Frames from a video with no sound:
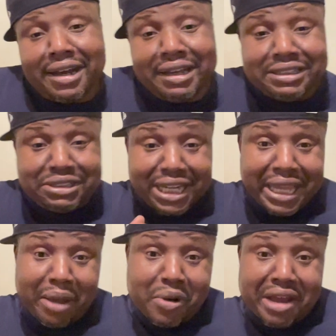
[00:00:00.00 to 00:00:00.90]
Check
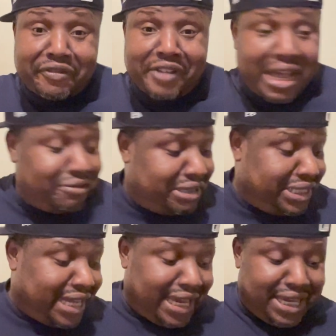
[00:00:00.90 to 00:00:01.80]
out what I found
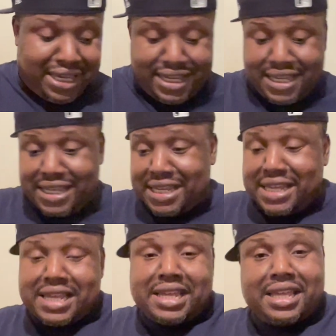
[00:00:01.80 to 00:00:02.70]
today.
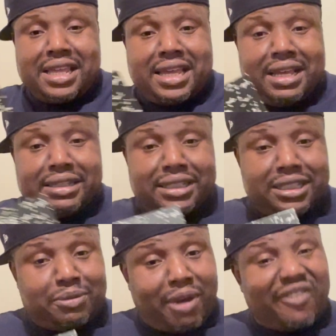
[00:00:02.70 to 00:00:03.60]
This
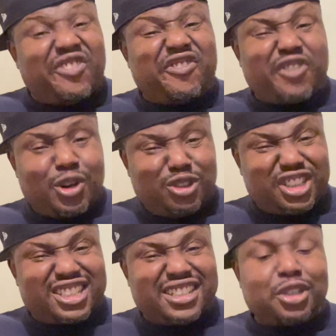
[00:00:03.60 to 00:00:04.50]
is my
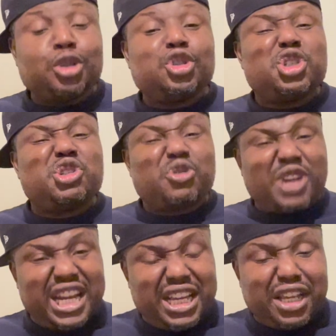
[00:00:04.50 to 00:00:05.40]
first
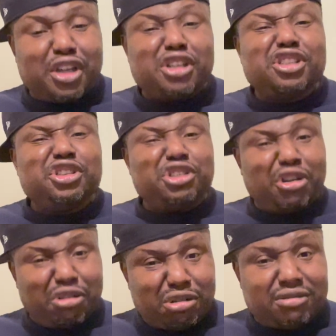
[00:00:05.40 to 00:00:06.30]
trading
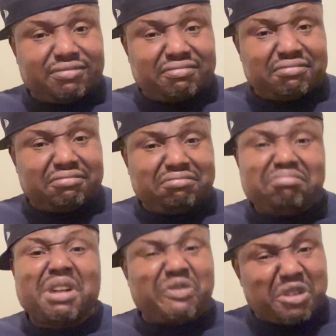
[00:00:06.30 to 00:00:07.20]
journal.
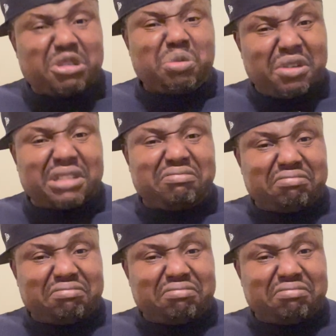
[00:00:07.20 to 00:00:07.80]
My first one.